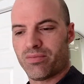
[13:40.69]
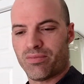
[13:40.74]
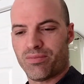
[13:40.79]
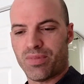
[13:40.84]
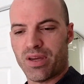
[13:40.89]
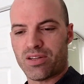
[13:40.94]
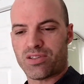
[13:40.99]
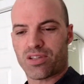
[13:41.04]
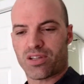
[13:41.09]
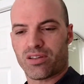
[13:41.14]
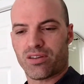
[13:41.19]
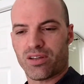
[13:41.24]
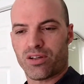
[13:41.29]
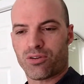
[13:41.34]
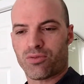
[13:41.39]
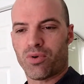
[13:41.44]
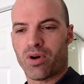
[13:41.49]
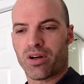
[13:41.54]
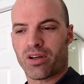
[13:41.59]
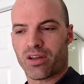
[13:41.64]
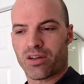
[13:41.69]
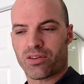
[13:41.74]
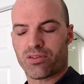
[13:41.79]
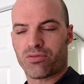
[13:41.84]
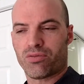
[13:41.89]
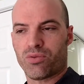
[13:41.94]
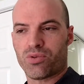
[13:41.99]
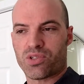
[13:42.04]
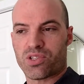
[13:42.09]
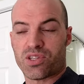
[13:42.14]
basically you're running it
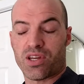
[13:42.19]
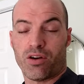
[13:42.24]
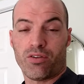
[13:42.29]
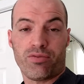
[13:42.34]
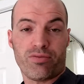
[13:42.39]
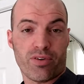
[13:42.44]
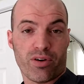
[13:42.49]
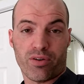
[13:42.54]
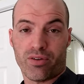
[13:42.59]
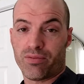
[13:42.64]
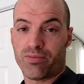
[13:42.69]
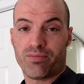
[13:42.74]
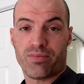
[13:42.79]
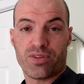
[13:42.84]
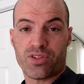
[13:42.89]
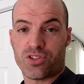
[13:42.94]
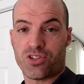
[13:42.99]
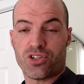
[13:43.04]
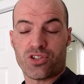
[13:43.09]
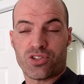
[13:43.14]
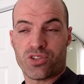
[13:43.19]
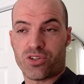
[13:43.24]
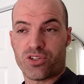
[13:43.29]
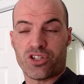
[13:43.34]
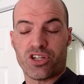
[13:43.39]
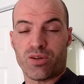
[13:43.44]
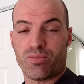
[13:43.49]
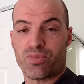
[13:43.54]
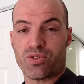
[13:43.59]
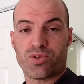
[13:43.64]
through a cell phone. It's just the
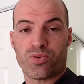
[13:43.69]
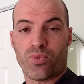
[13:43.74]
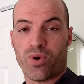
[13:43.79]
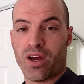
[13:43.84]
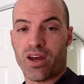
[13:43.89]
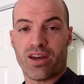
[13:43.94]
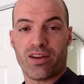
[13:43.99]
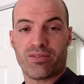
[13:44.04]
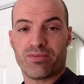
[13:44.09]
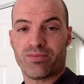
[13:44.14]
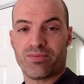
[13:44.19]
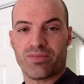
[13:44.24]
cheapest way,